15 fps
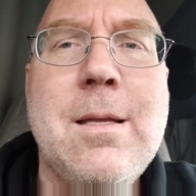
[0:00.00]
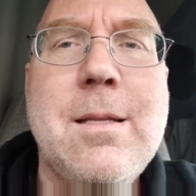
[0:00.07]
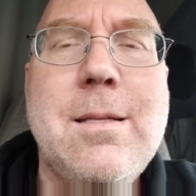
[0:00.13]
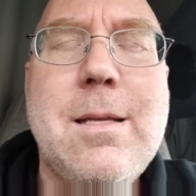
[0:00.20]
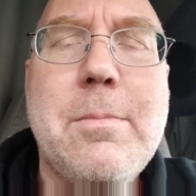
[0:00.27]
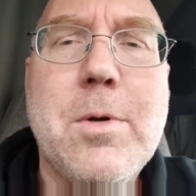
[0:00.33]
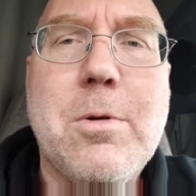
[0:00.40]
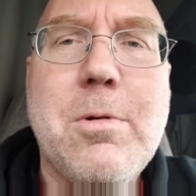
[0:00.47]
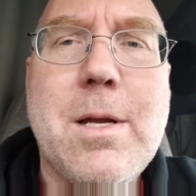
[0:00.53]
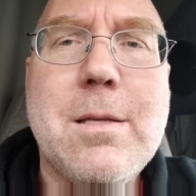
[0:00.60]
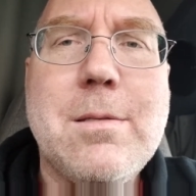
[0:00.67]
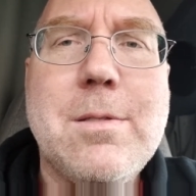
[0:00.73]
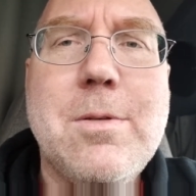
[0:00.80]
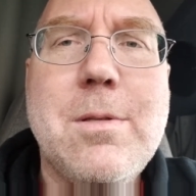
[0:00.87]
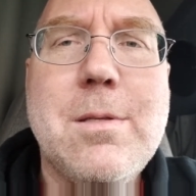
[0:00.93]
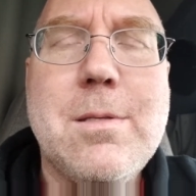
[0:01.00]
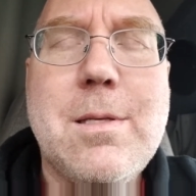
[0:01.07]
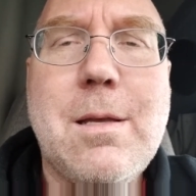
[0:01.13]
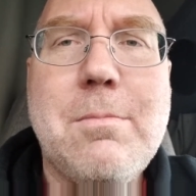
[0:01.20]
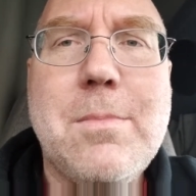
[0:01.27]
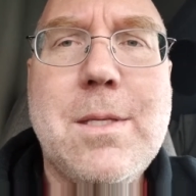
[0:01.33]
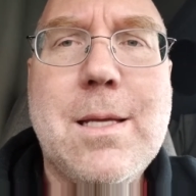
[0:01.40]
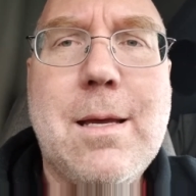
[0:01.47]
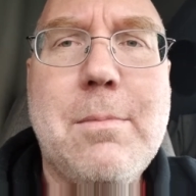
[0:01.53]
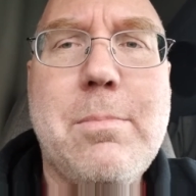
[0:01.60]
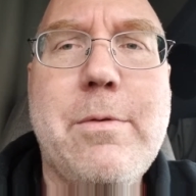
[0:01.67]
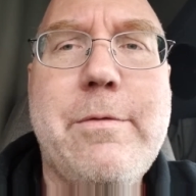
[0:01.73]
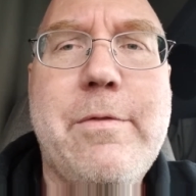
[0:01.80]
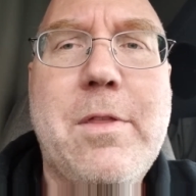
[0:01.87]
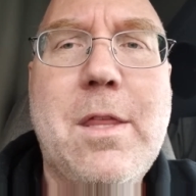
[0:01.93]
Democrats do the same type
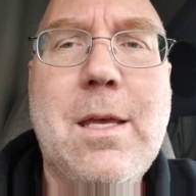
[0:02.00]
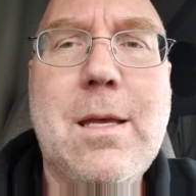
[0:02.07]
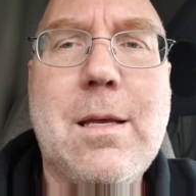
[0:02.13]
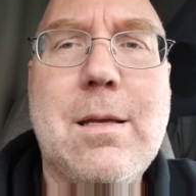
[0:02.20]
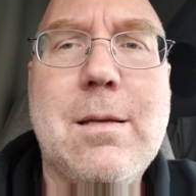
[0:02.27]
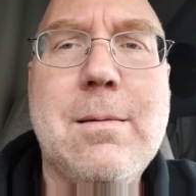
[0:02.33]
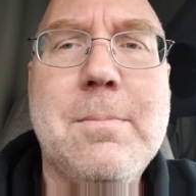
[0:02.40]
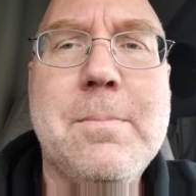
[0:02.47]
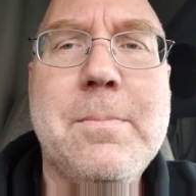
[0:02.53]
of thing.